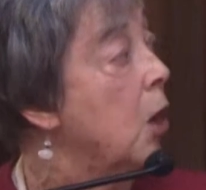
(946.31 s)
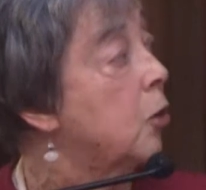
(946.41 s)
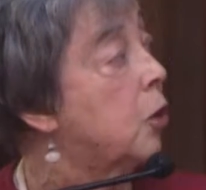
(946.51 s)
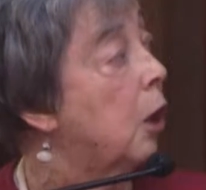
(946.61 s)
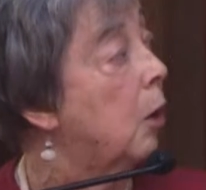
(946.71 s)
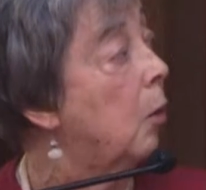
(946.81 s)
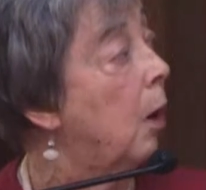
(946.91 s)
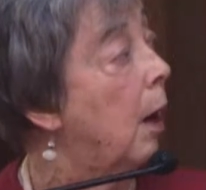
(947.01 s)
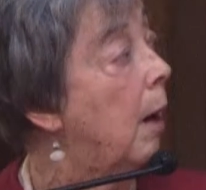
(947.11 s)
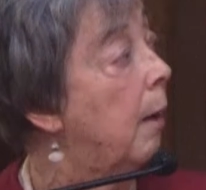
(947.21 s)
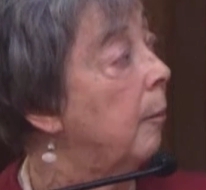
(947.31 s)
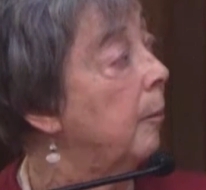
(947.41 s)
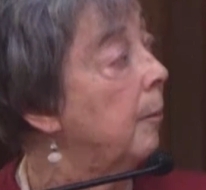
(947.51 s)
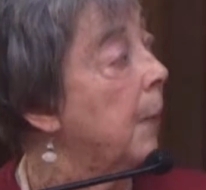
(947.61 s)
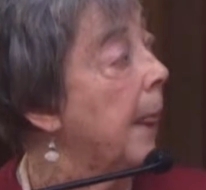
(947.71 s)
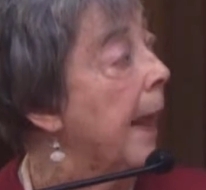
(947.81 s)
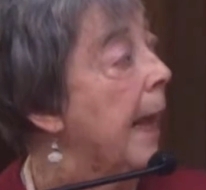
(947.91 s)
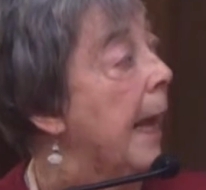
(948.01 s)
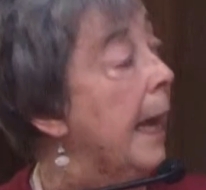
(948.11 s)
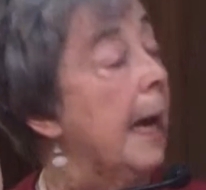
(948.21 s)
So um,
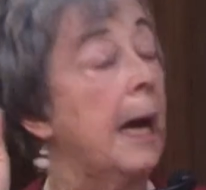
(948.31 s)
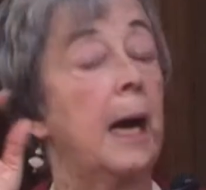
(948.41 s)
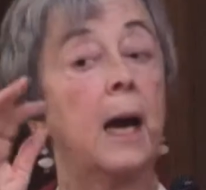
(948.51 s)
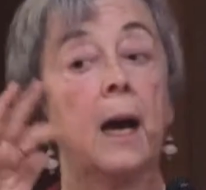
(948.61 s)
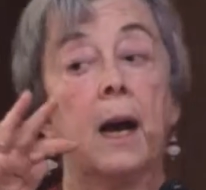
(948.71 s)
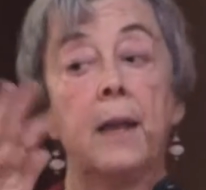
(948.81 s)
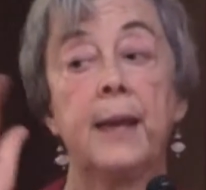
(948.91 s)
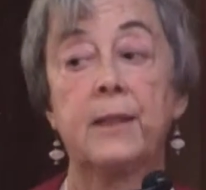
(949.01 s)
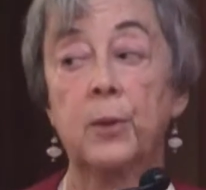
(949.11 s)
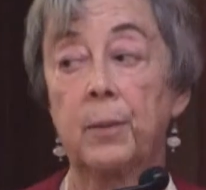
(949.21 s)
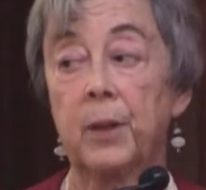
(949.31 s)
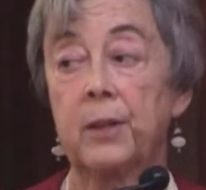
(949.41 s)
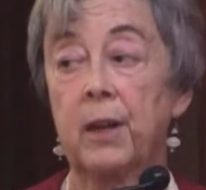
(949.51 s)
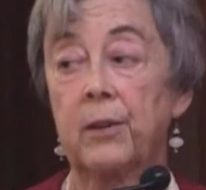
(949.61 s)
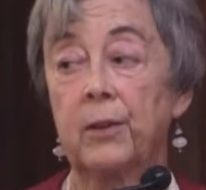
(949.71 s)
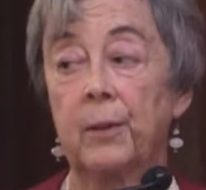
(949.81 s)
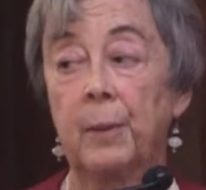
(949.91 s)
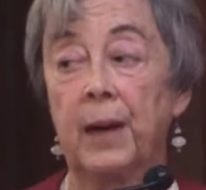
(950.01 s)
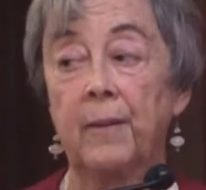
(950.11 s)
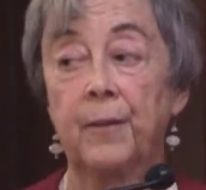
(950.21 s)
that's what I'm going to talk to,
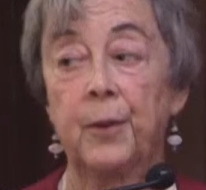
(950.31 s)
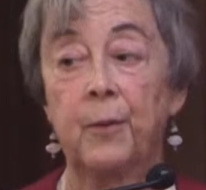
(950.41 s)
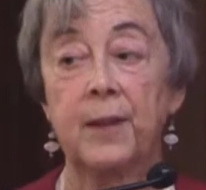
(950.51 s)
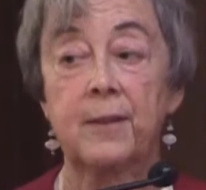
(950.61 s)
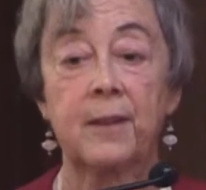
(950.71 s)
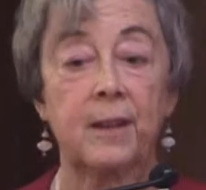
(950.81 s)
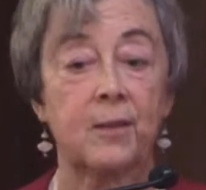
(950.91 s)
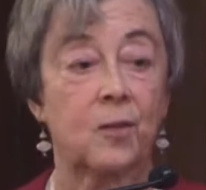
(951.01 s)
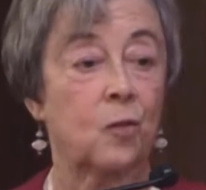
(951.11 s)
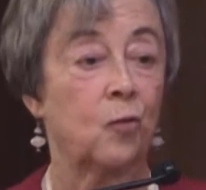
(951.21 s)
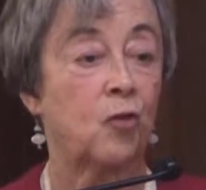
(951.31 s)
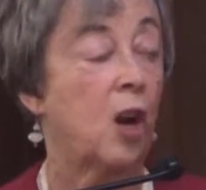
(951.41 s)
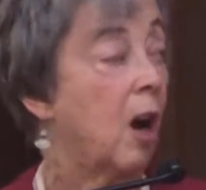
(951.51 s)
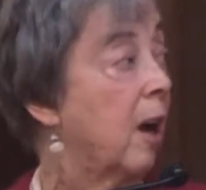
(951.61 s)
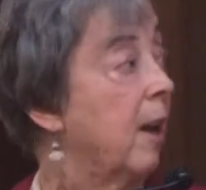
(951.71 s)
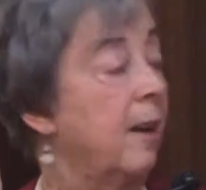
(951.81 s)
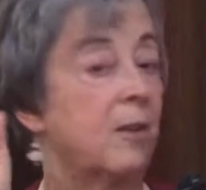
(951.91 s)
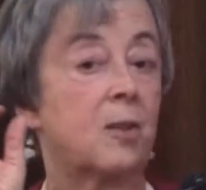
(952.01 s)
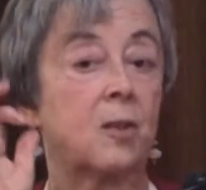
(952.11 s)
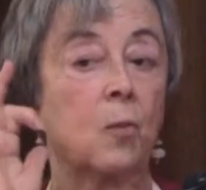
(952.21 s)
about for the rest of this talk,
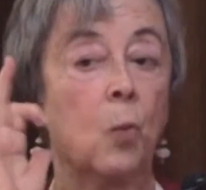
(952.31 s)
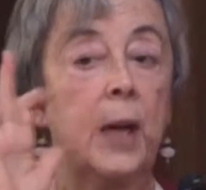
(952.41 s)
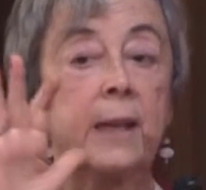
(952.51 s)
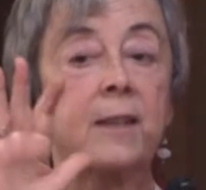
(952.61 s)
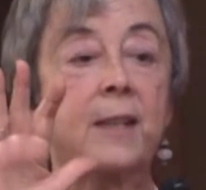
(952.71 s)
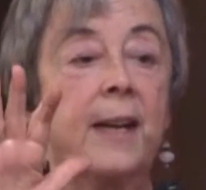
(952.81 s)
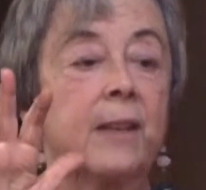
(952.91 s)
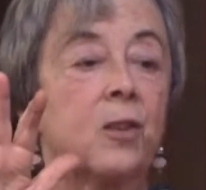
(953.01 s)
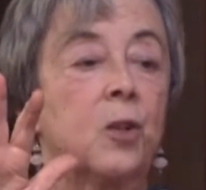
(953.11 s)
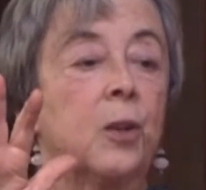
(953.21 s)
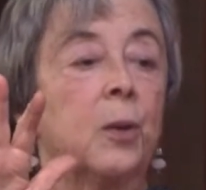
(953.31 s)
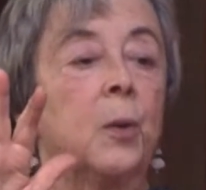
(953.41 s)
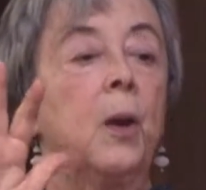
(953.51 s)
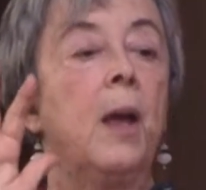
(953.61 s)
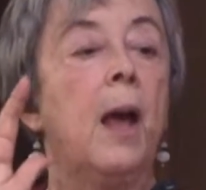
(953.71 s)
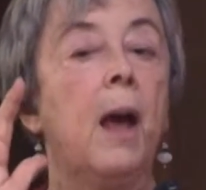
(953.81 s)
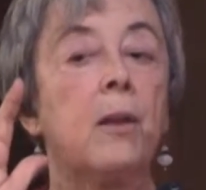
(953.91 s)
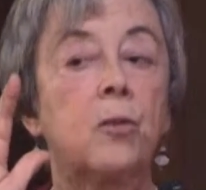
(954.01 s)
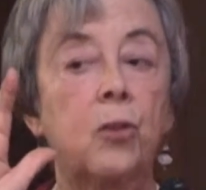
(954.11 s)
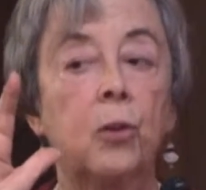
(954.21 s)
is what can states do
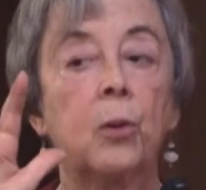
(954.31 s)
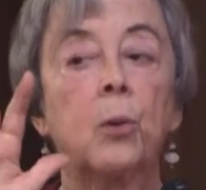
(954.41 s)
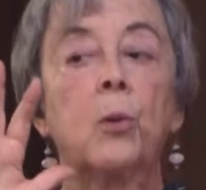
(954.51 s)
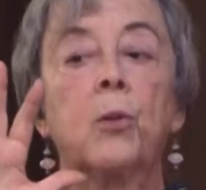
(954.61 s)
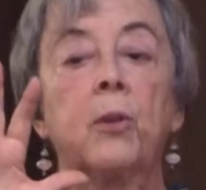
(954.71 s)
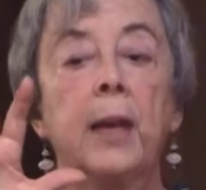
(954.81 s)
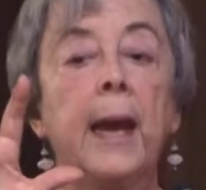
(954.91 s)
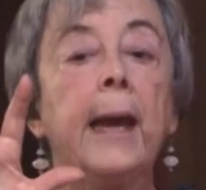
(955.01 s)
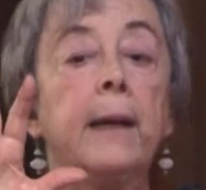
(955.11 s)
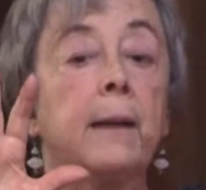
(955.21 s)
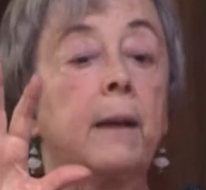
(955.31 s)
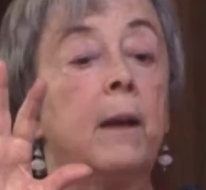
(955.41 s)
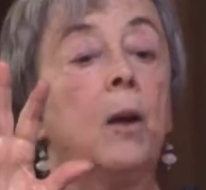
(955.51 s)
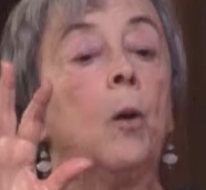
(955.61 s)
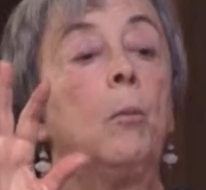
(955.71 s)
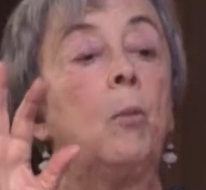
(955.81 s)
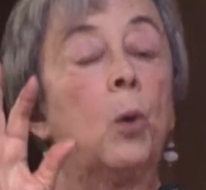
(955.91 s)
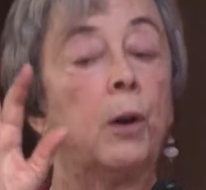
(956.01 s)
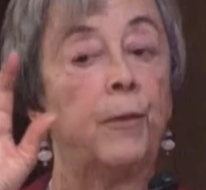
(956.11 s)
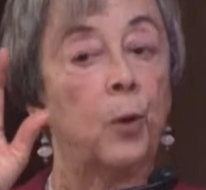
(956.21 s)
to create
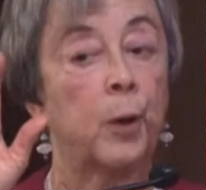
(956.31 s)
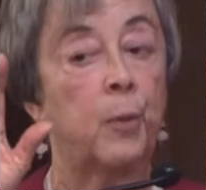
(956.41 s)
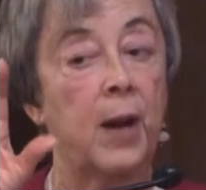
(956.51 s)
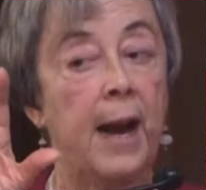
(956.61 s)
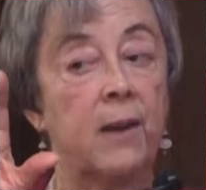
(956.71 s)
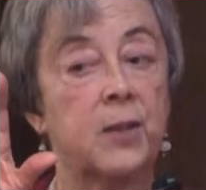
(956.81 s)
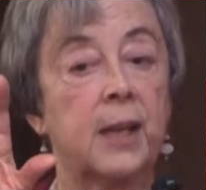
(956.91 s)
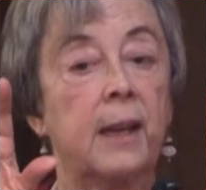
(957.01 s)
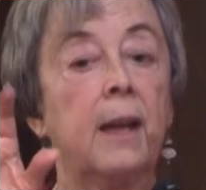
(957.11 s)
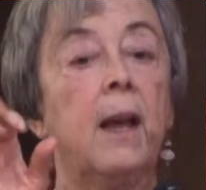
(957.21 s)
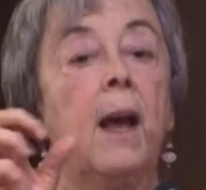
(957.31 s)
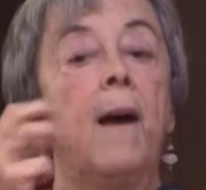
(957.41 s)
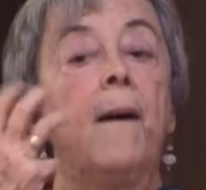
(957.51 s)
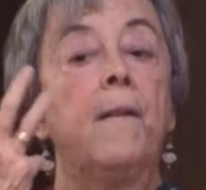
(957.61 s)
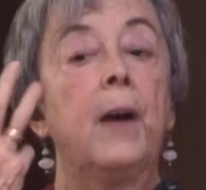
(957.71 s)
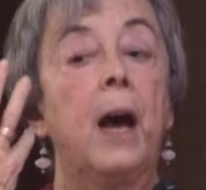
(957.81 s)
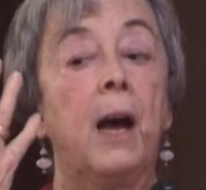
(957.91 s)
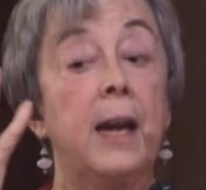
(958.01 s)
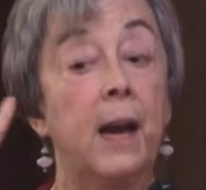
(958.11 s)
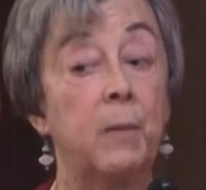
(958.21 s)
more affordable housing,
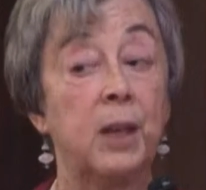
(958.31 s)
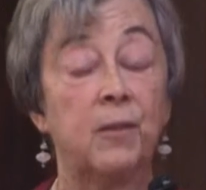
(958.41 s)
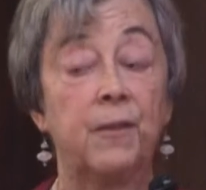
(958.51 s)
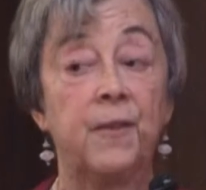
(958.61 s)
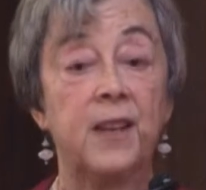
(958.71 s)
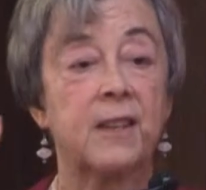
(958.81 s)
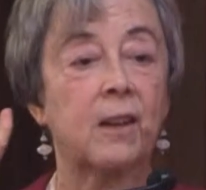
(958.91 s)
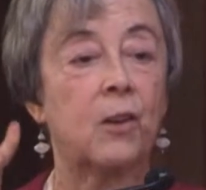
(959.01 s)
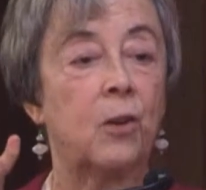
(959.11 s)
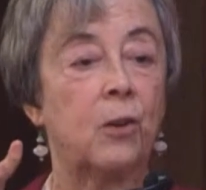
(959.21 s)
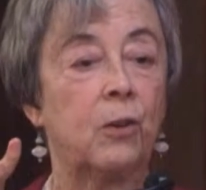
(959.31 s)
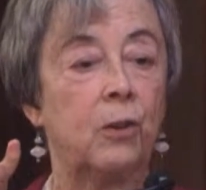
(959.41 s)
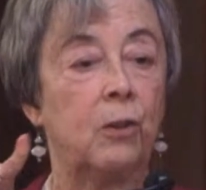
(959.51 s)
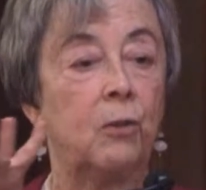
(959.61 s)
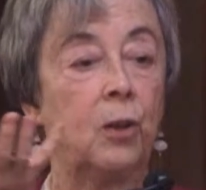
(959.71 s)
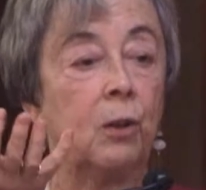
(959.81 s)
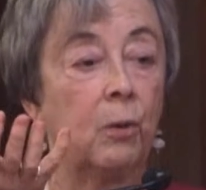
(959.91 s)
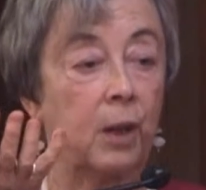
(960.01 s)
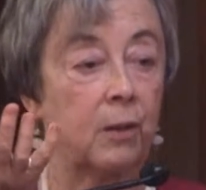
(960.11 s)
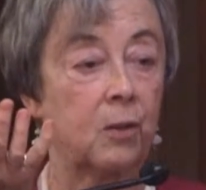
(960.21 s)
and I mean physical
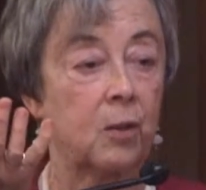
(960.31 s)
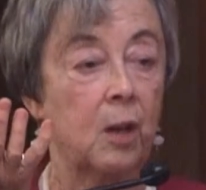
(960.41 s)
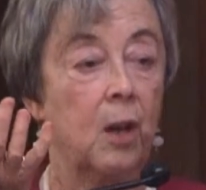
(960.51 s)
units.